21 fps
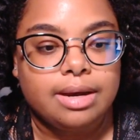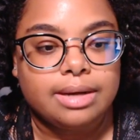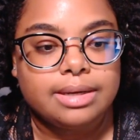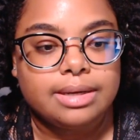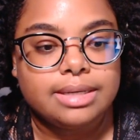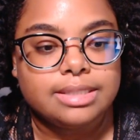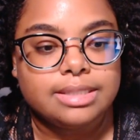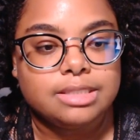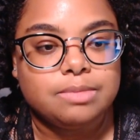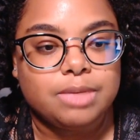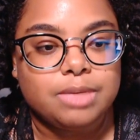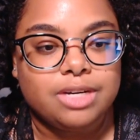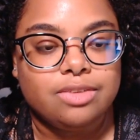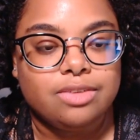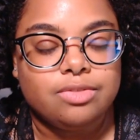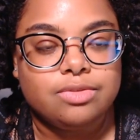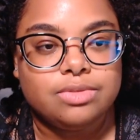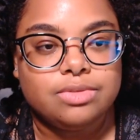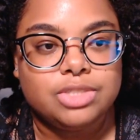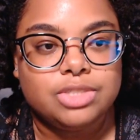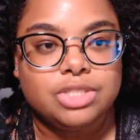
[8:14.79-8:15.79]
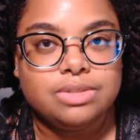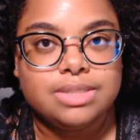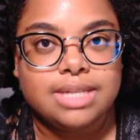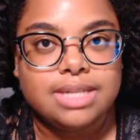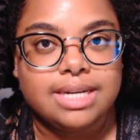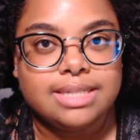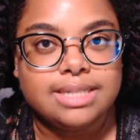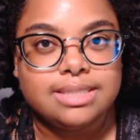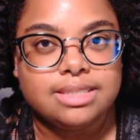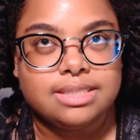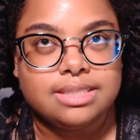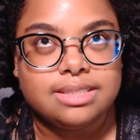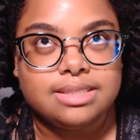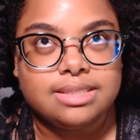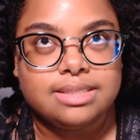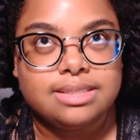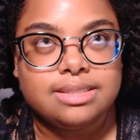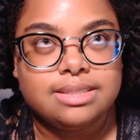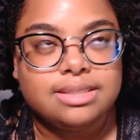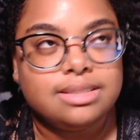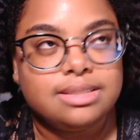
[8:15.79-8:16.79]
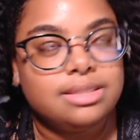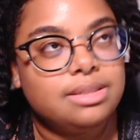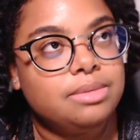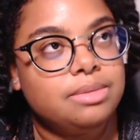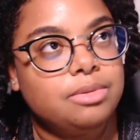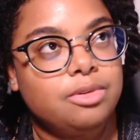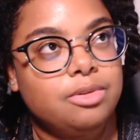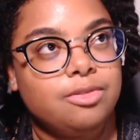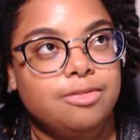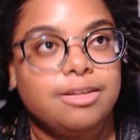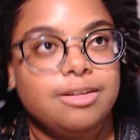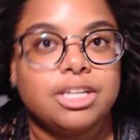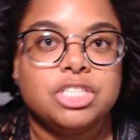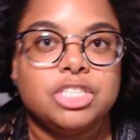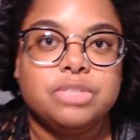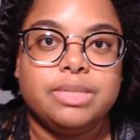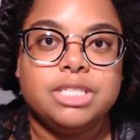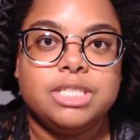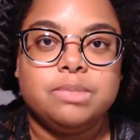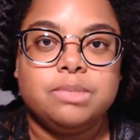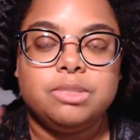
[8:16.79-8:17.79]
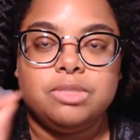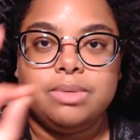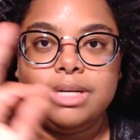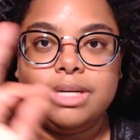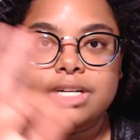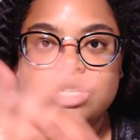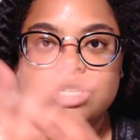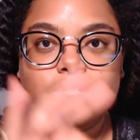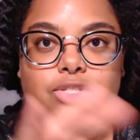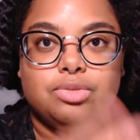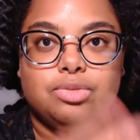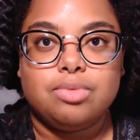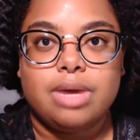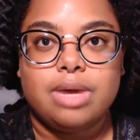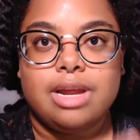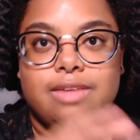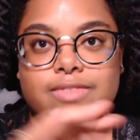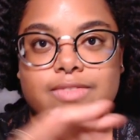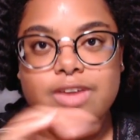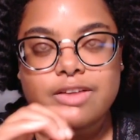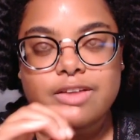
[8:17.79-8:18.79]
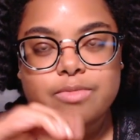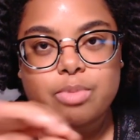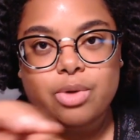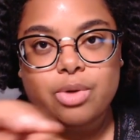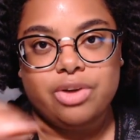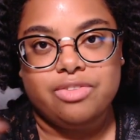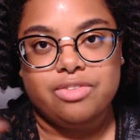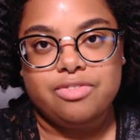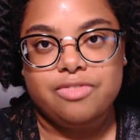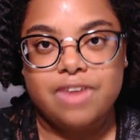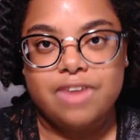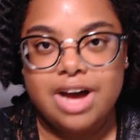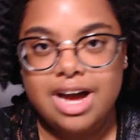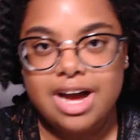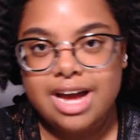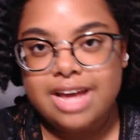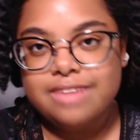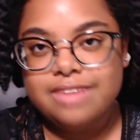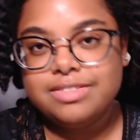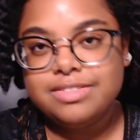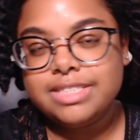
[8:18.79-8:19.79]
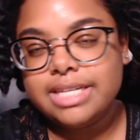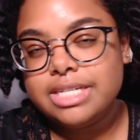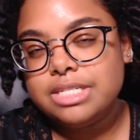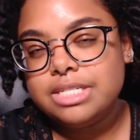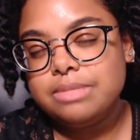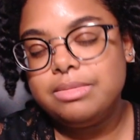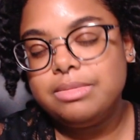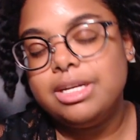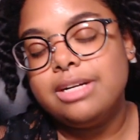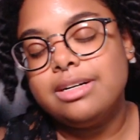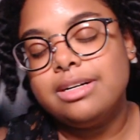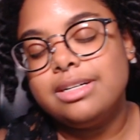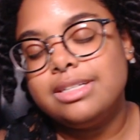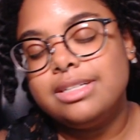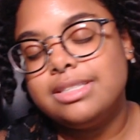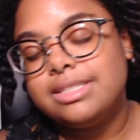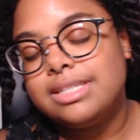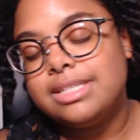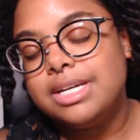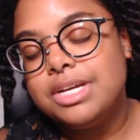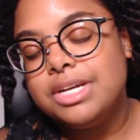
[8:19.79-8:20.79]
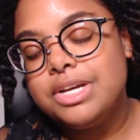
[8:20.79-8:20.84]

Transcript: because uh, my shoe size is fluctuates between 25.5 centimeters